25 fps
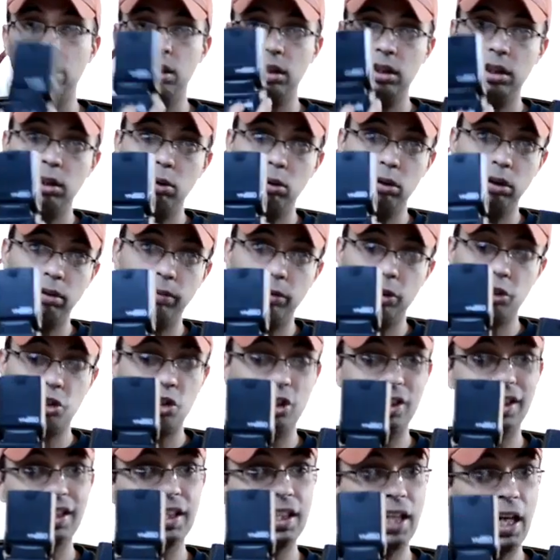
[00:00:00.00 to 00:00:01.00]
The older version
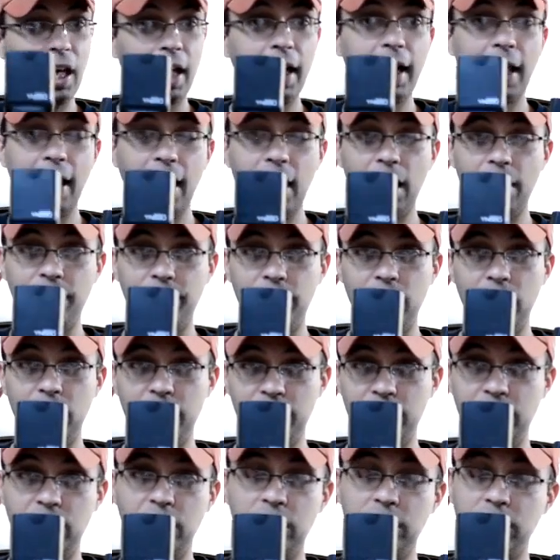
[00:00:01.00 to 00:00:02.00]
did not have the
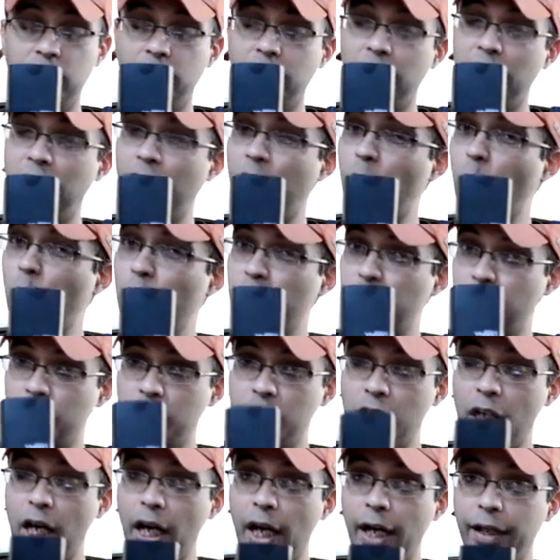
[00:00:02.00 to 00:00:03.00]
LCD screen, and it was
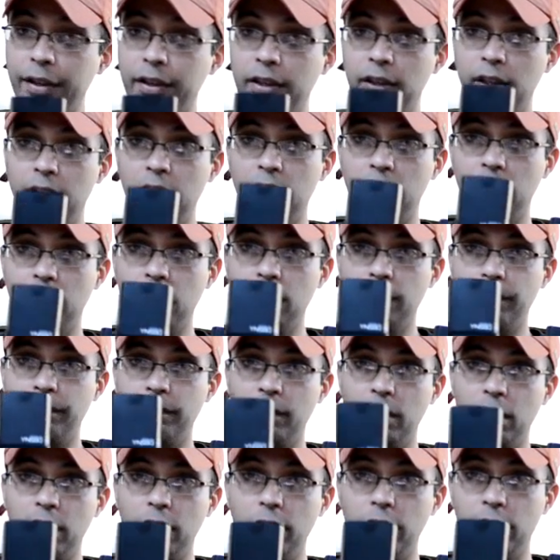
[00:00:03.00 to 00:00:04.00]
not
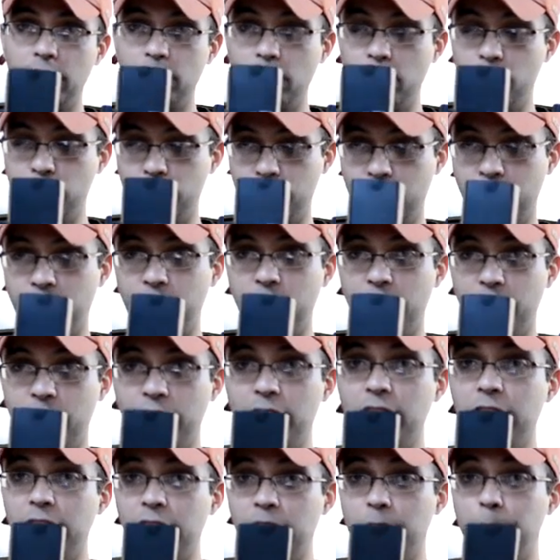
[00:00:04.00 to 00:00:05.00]
very
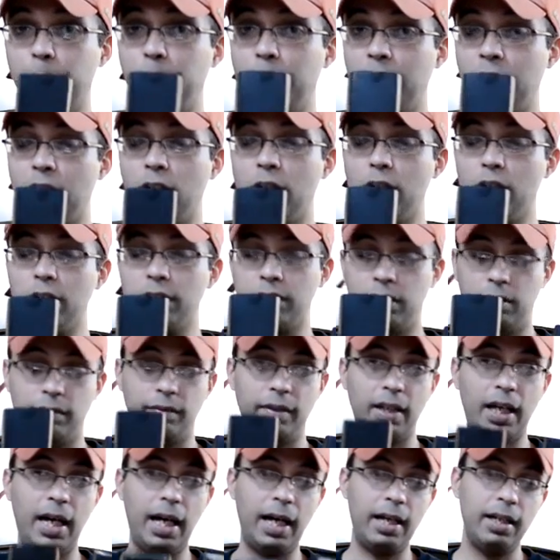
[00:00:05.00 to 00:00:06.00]
user-friendly because of
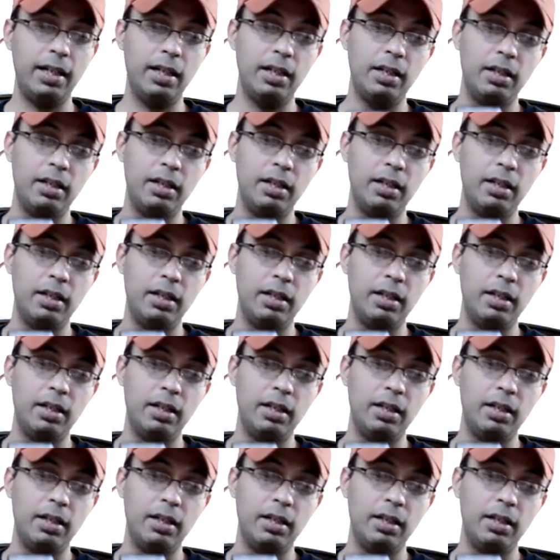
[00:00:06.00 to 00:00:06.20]
that.